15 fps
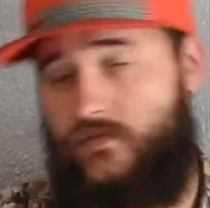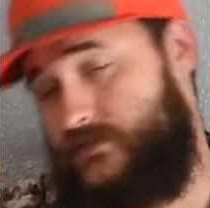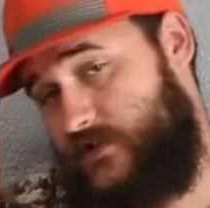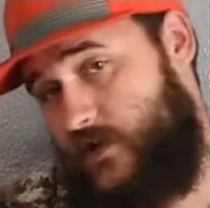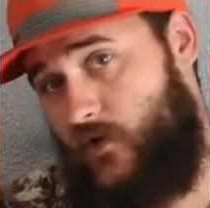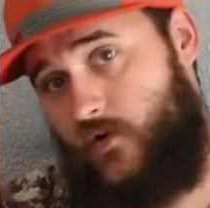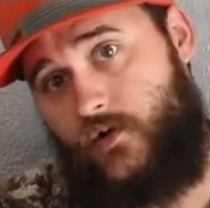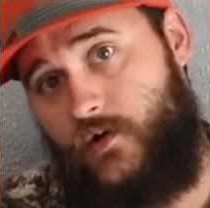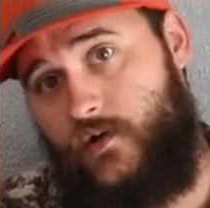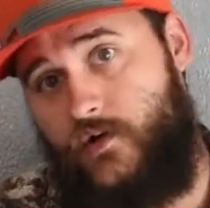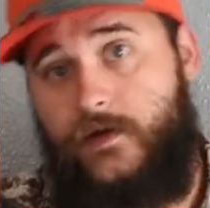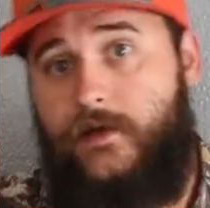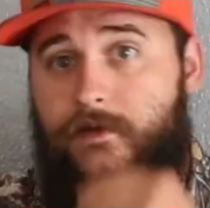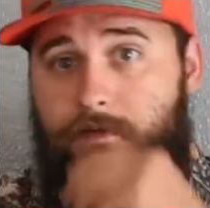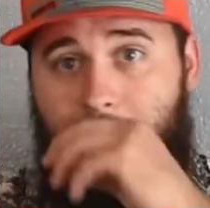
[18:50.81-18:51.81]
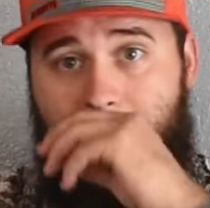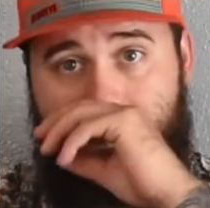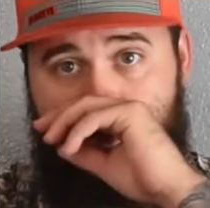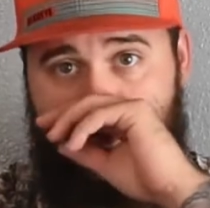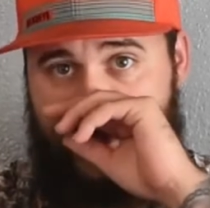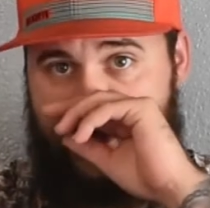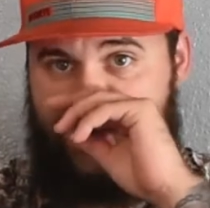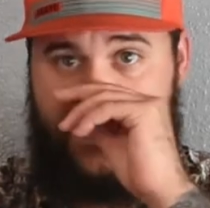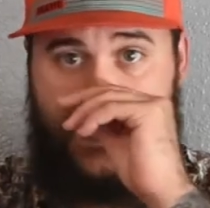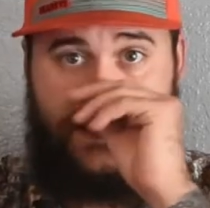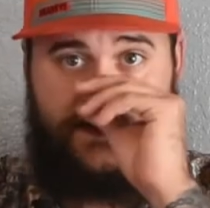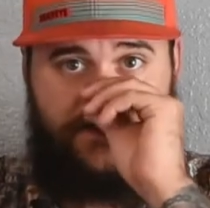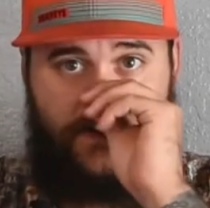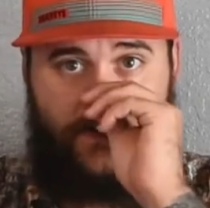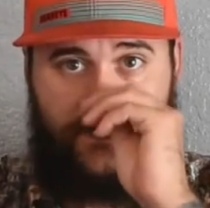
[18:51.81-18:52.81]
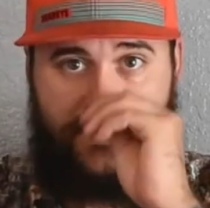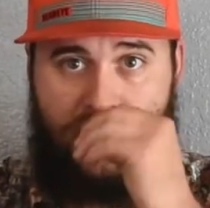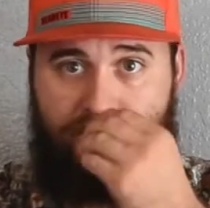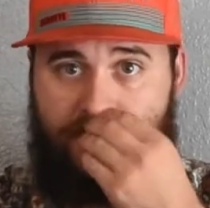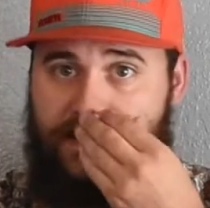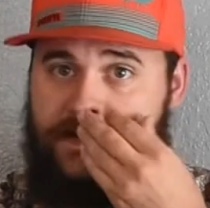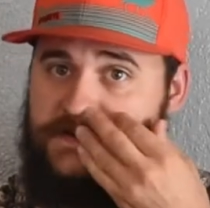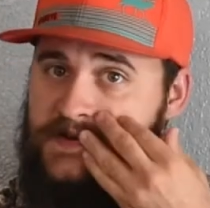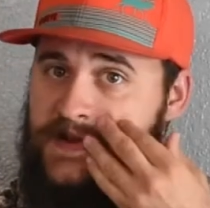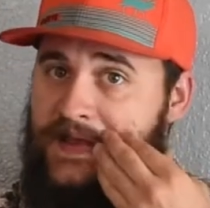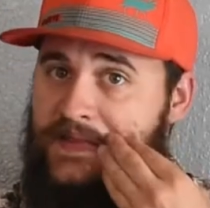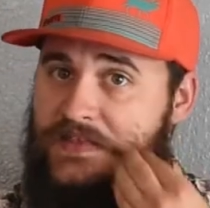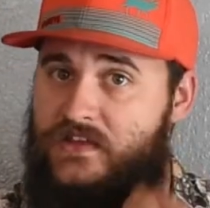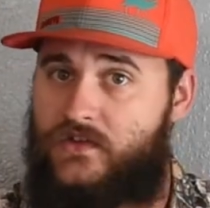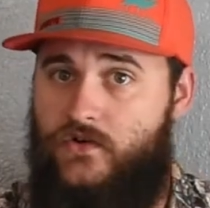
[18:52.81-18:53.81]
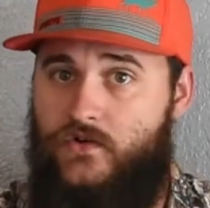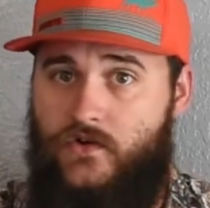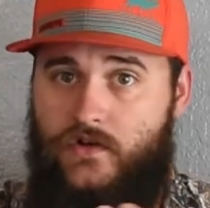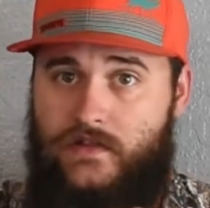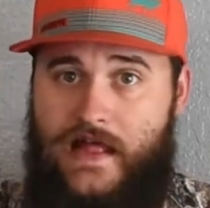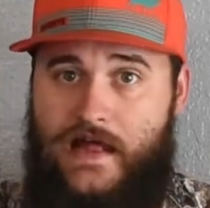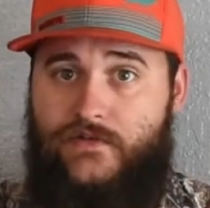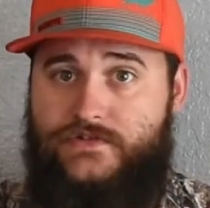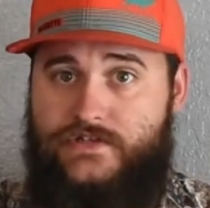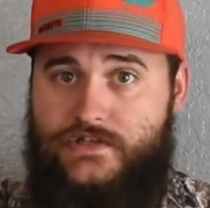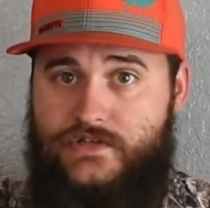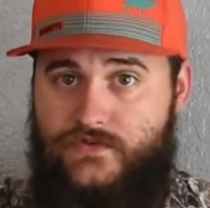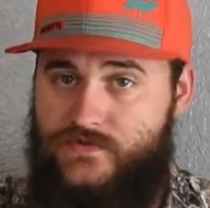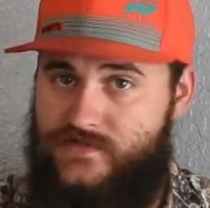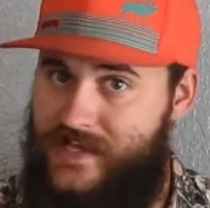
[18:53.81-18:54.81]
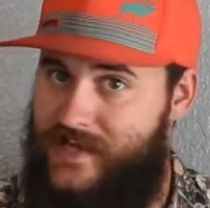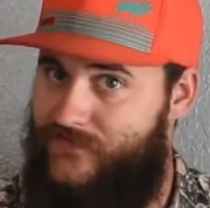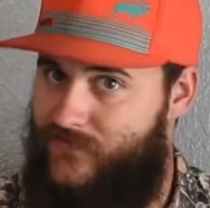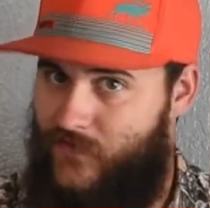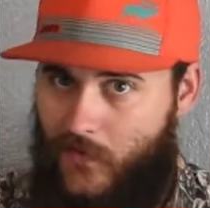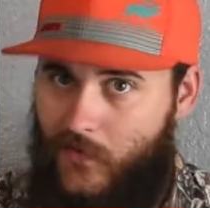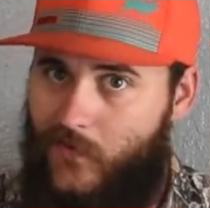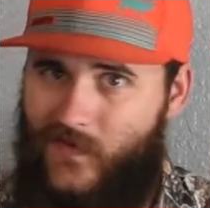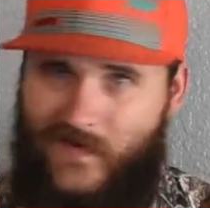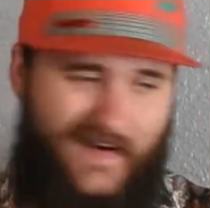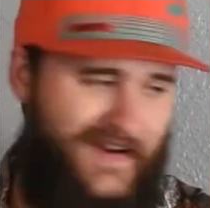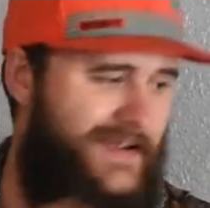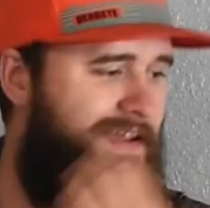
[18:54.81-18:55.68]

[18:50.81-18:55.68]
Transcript: So you might look into that if you already have a KitchenAid that you're allowed to use that for.